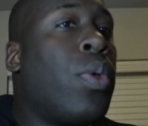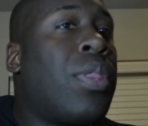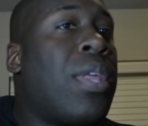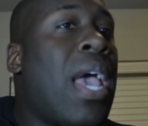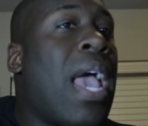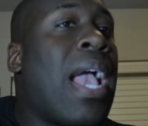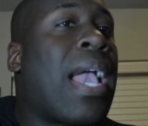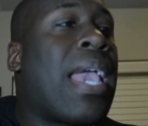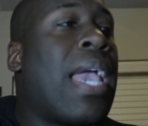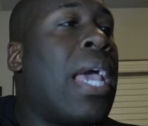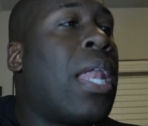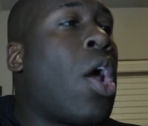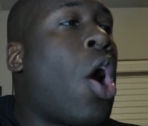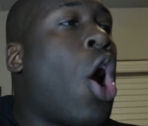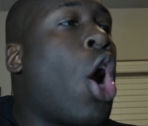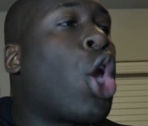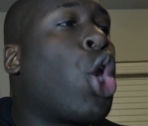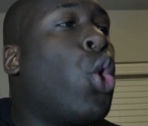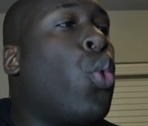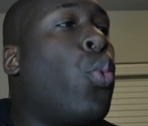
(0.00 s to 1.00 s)
with that. Can't
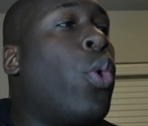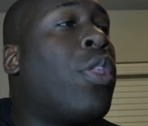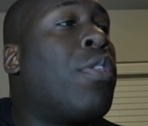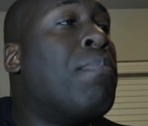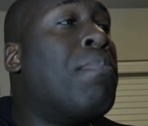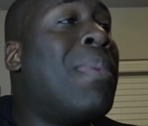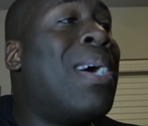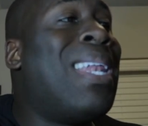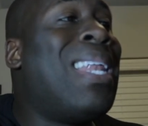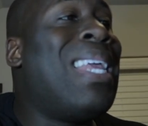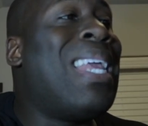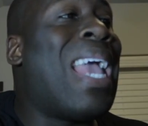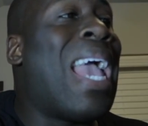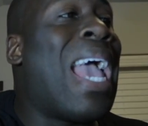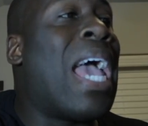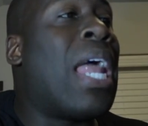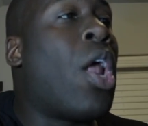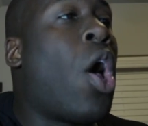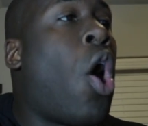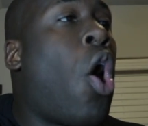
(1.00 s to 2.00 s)
argue with money
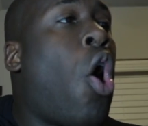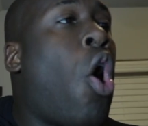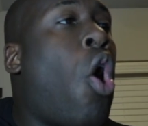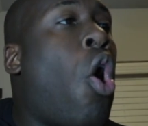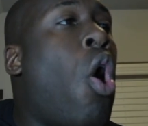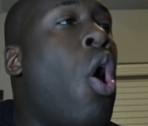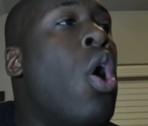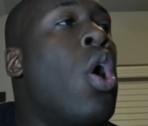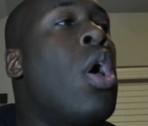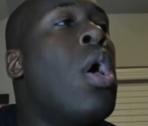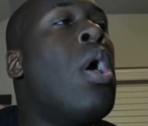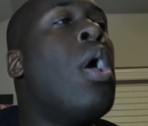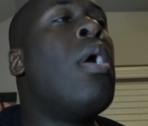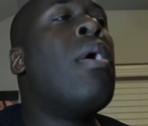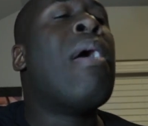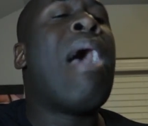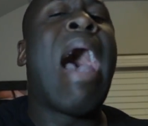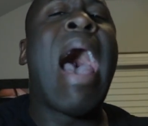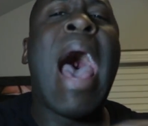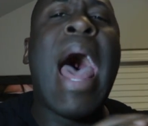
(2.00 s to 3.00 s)
at all.
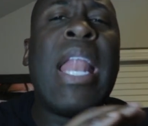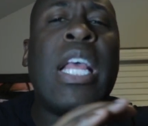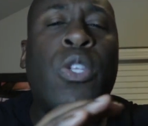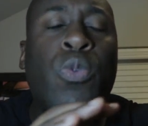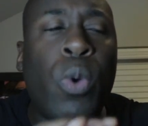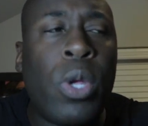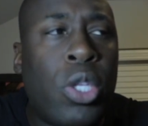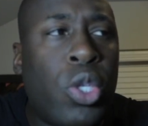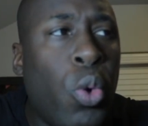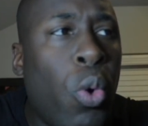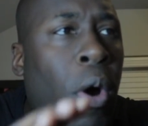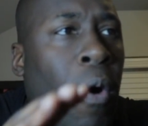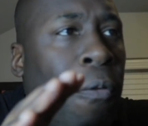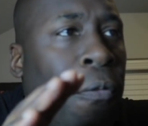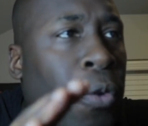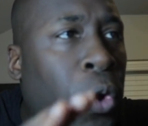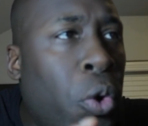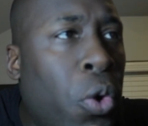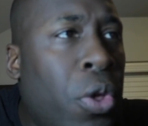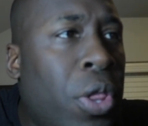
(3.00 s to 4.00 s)
I just went to a
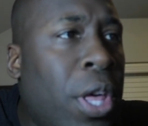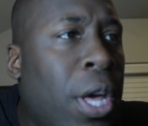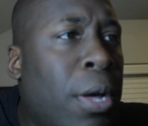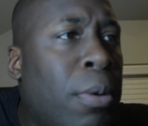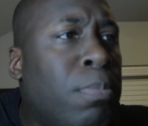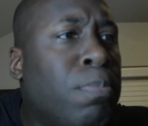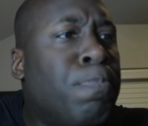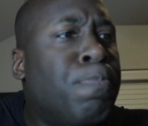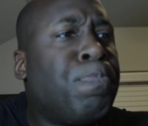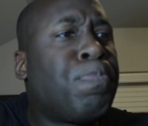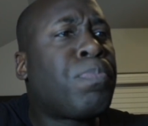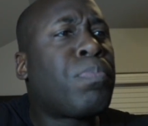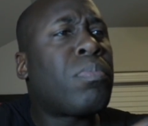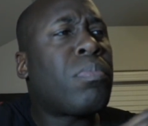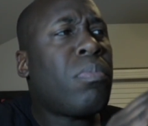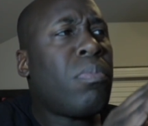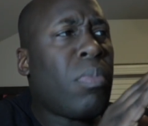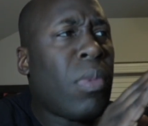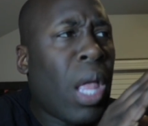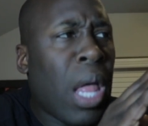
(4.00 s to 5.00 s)
few of them.
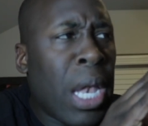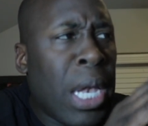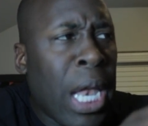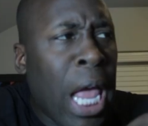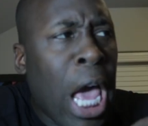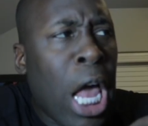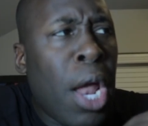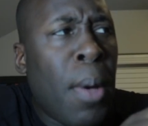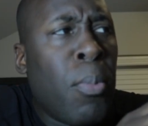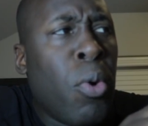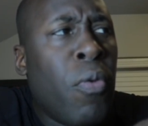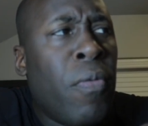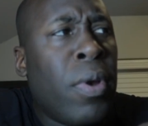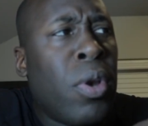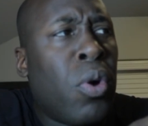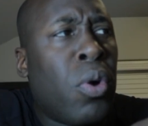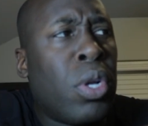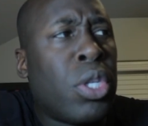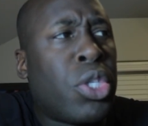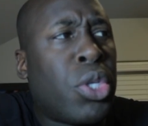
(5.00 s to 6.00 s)
Now I'm
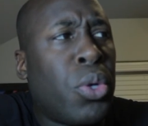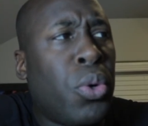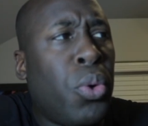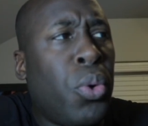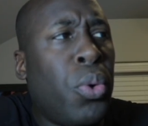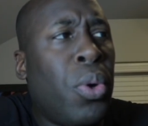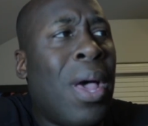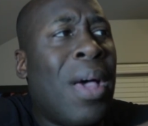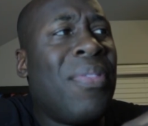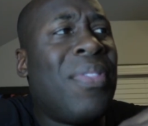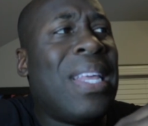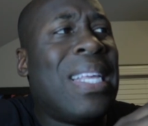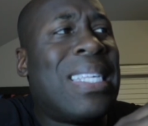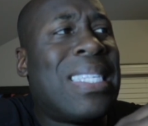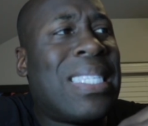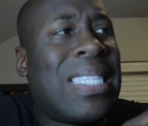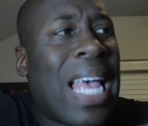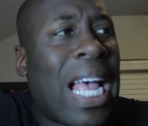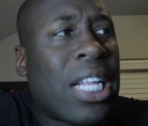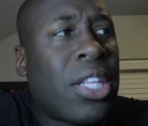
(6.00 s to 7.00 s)
moving on to the
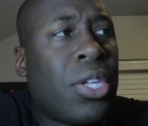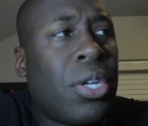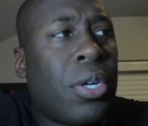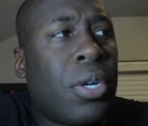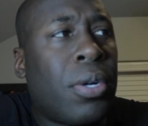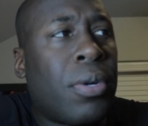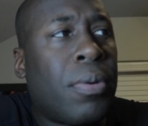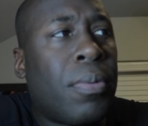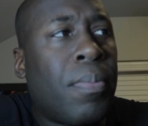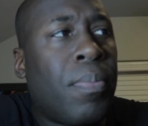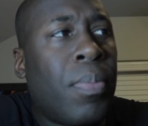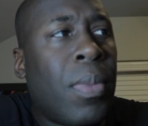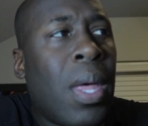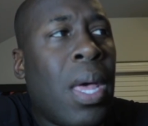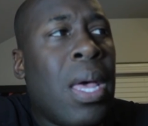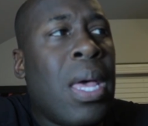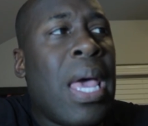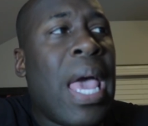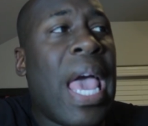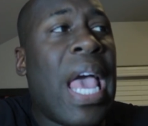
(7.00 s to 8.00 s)
sector
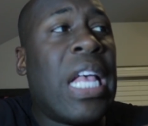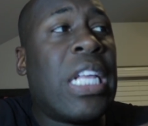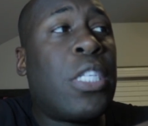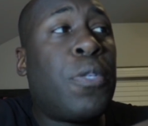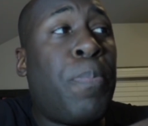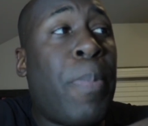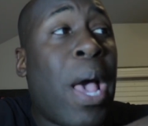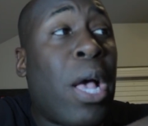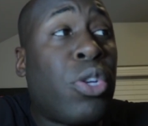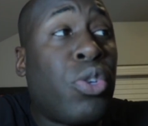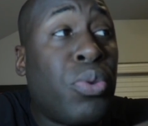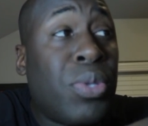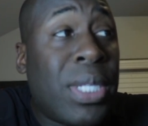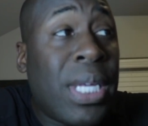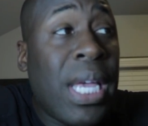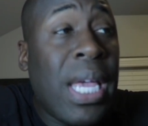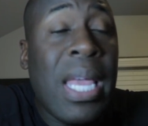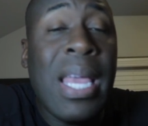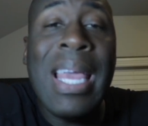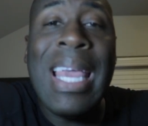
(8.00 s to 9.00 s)
and
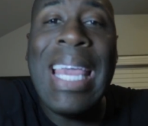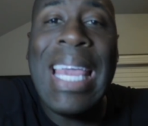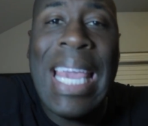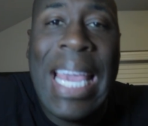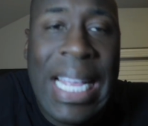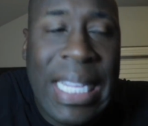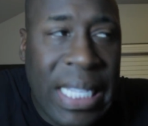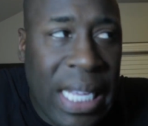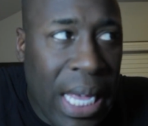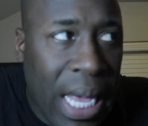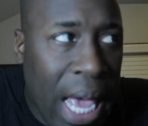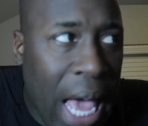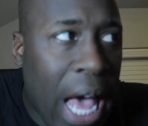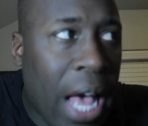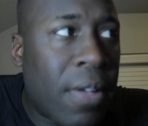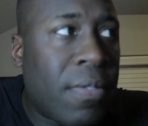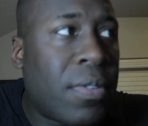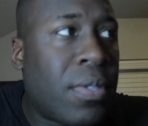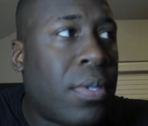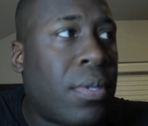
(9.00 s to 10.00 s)
specialty
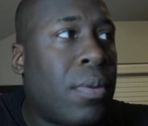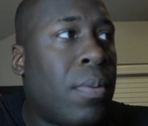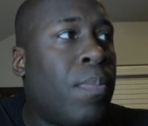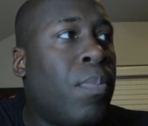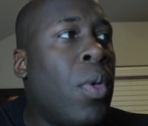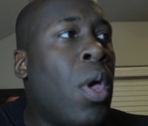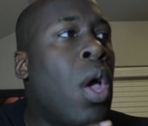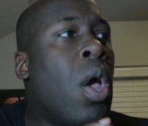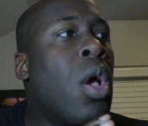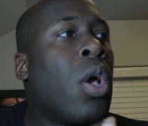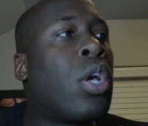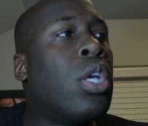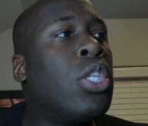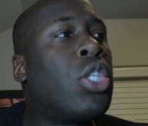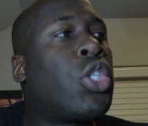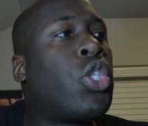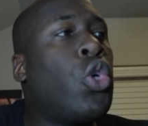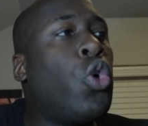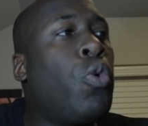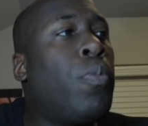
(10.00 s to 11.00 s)
ETFs.
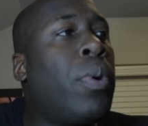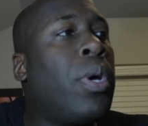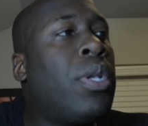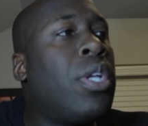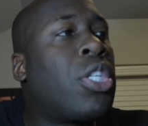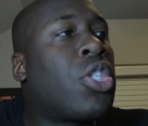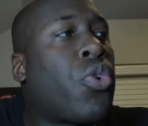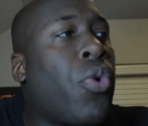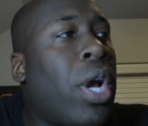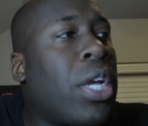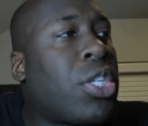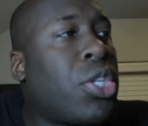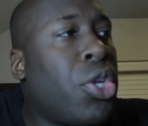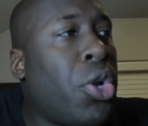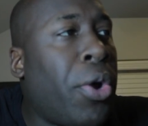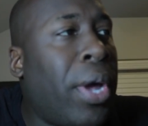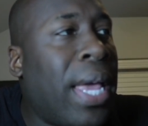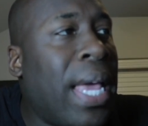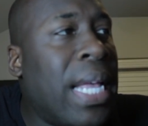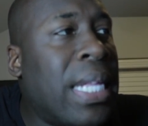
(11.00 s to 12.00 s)
Consumer
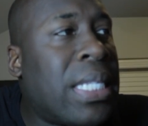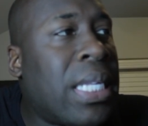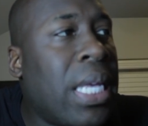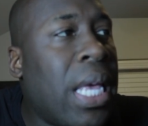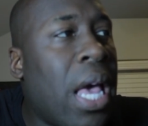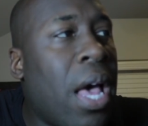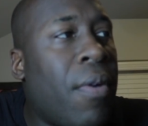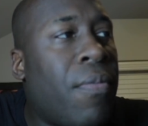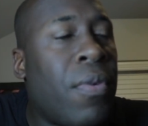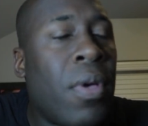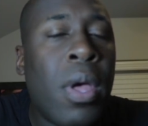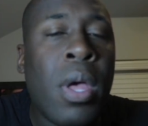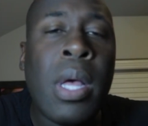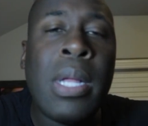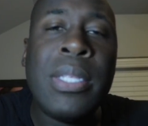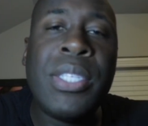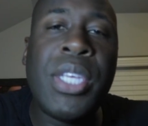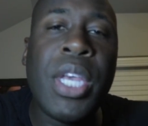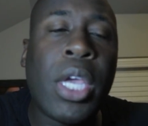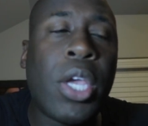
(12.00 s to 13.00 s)
discretionary ETF,
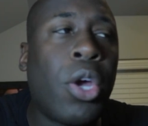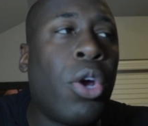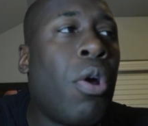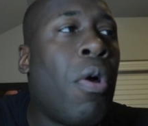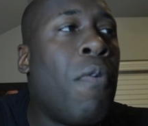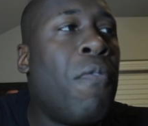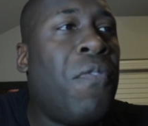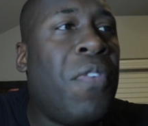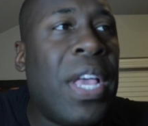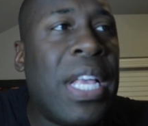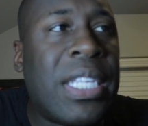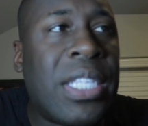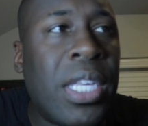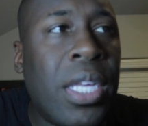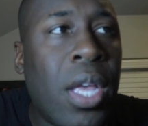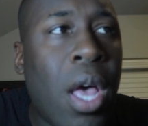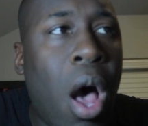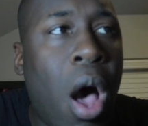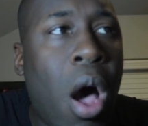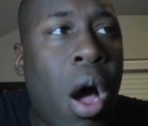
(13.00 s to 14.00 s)
ticker
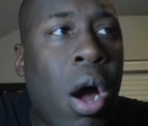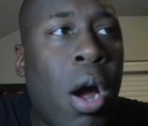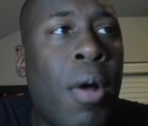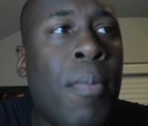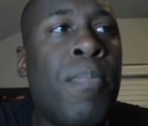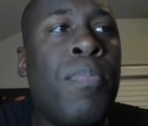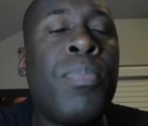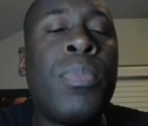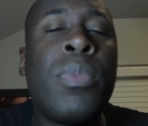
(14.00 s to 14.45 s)
VCR,